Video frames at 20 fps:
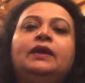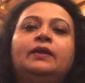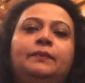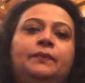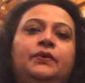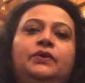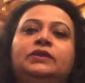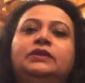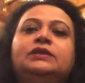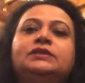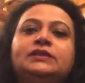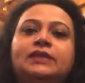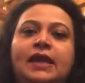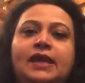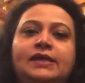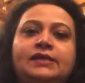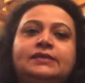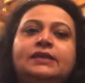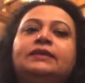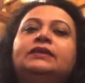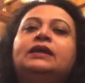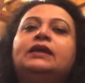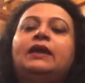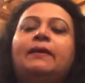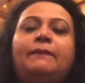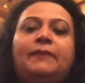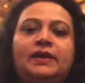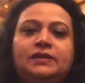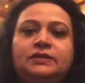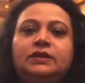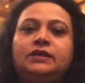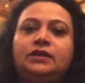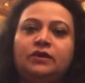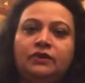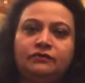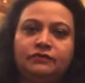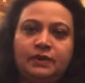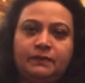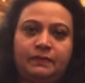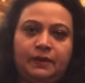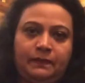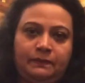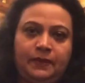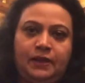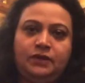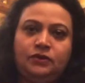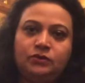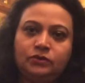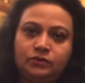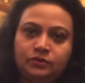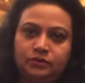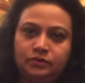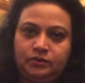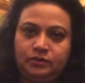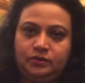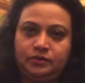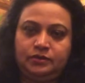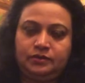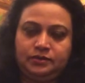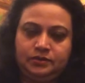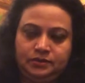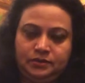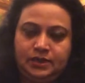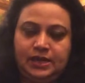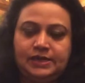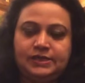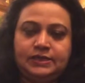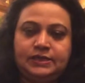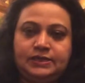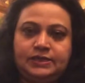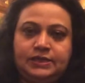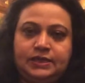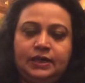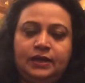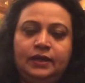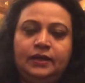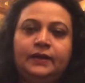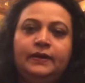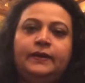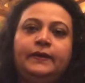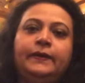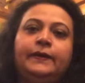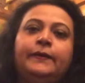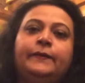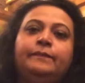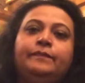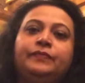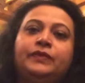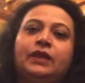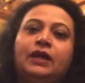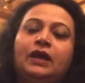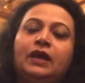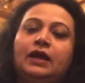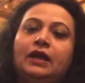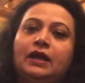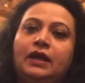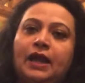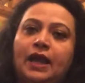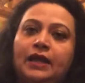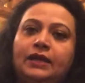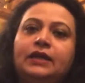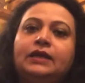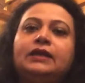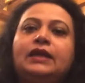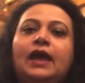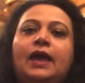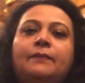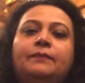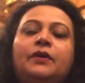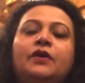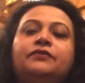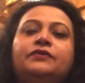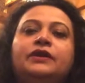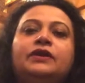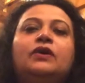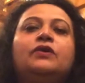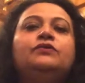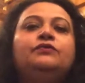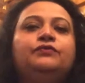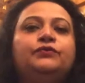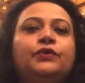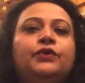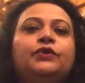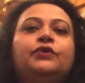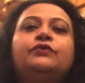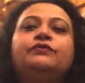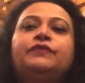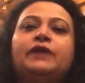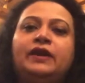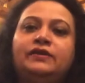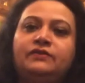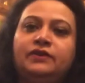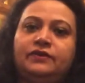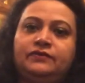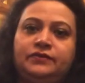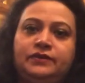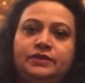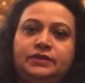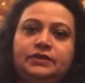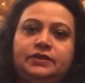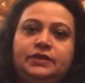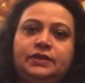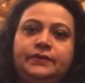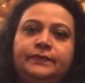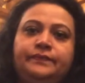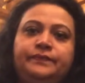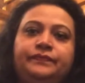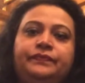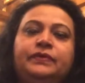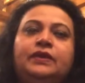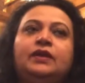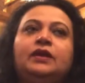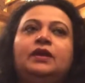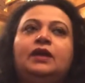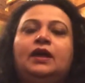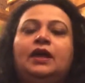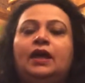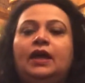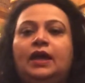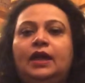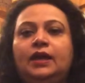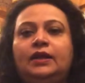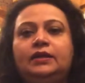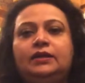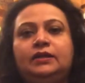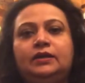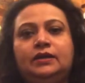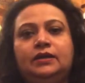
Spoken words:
upon the size and the capacity of the puppy to digest it at a gap of around 4 to 5 hours. And